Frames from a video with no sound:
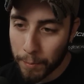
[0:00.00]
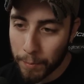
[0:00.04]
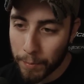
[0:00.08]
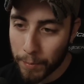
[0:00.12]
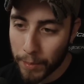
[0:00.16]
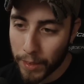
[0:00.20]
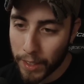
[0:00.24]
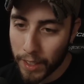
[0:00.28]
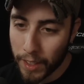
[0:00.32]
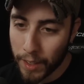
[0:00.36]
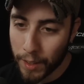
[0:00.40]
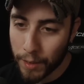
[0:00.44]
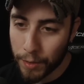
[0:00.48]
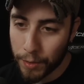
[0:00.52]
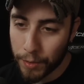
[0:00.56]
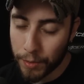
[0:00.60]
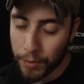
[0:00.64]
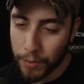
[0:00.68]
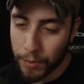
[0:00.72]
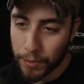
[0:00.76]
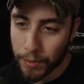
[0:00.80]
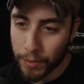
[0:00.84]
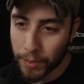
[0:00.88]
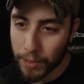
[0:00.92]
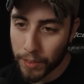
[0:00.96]

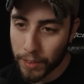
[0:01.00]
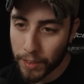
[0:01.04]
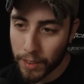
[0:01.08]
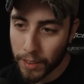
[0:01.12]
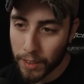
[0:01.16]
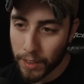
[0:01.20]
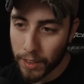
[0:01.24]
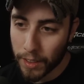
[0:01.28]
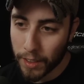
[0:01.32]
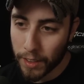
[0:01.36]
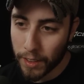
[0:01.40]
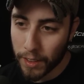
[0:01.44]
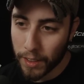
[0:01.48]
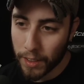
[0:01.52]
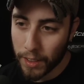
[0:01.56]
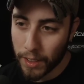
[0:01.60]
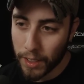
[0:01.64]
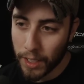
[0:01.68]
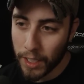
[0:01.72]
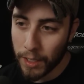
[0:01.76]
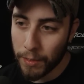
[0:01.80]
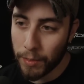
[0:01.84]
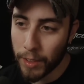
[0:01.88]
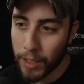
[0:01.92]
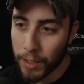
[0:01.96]
if
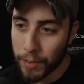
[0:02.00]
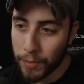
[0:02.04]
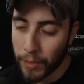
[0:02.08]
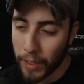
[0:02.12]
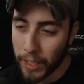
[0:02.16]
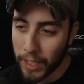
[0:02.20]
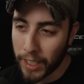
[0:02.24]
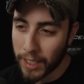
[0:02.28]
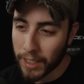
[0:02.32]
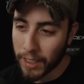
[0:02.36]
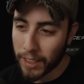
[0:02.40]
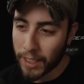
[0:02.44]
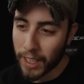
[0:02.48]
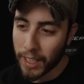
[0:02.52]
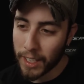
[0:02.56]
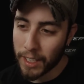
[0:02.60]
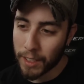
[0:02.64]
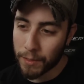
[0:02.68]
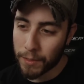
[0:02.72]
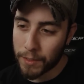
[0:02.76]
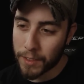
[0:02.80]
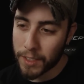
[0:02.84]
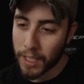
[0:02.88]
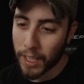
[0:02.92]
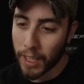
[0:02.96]
even if I can kind
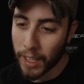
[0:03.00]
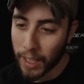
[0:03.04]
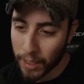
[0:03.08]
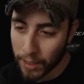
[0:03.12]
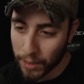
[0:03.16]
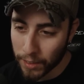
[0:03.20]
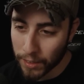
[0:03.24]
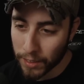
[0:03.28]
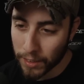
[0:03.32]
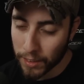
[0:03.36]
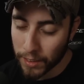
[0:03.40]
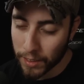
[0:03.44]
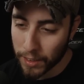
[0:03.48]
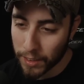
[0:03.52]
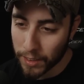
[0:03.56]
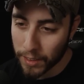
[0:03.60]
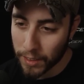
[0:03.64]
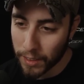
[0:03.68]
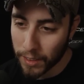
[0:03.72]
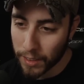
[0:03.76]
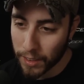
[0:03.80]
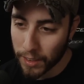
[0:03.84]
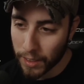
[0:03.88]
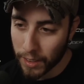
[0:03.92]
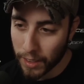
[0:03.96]
of tell
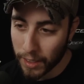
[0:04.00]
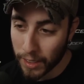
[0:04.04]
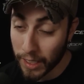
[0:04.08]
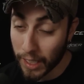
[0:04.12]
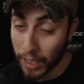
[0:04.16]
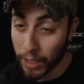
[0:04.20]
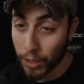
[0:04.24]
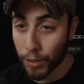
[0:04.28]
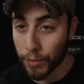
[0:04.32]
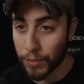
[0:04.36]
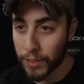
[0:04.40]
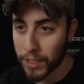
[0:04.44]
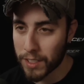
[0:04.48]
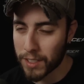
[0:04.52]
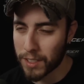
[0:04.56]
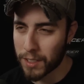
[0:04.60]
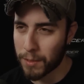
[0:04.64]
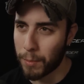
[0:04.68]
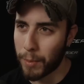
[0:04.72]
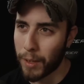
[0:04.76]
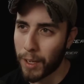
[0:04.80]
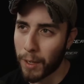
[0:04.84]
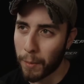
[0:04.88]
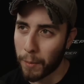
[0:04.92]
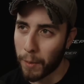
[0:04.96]
And I don't know if this is
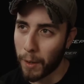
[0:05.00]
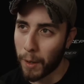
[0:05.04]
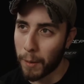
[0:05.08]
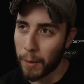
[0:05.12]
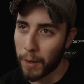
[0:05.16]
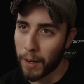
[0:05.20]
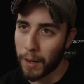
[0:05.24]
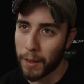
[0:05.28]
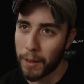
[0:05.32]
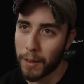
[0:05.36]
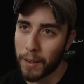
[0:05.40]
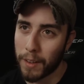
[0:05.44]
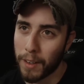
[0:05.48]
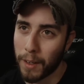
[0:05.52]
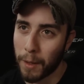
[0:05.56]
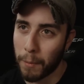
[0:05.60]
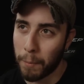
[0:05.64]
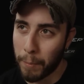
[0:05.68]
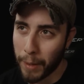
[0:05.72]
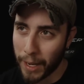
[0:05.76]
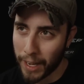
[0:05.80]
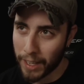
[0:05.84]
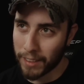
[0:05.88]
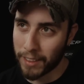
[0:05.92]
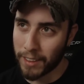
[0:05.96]
a
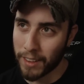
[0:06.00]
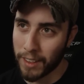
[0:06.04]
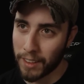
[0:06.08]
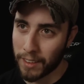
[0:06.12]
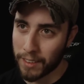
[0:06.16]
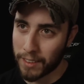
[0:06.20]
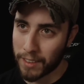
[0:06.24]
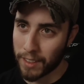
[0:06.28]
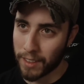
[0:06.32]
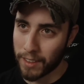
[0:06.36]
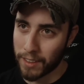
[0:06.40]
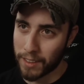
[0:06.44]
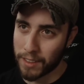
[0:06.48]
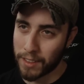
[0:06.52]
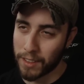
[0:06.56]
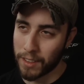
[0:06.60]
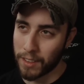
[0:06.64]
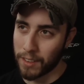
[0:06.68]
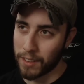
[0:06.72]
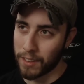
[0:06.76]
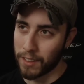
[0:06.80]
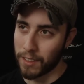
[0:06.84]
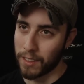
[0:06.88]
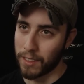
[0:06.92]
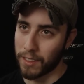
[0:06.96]
bad thing to
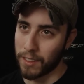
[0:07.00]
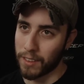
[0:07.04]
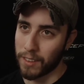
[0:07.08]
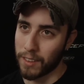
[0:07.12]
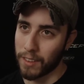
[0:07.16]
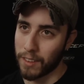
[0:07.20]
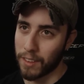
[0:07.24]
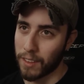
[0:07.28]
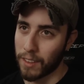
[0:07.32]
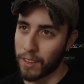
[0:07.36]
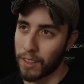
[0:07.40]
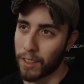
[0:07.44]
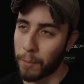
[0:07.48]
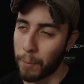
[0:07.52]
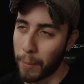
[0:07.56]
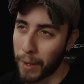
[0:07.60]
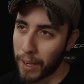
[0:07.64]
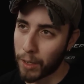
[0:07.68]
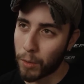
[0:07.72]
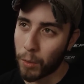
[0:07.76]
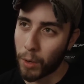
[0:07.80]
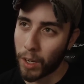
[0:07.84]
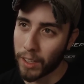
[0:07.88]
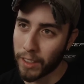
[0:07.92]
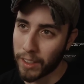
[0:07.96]
or a bad
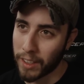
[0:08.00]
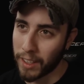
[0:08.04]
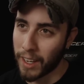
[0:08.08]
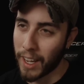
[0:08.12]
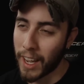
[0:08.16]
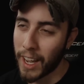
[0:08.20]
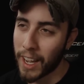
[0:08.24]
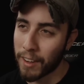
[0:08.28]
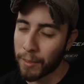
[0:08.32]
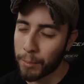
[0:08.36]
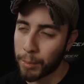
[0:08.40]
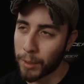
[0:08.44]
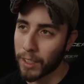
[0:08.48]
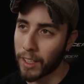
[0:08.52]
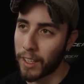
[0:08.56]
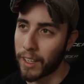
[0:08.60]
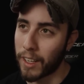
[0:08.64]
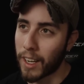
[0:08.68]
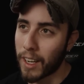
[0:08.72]
quality to have, but like,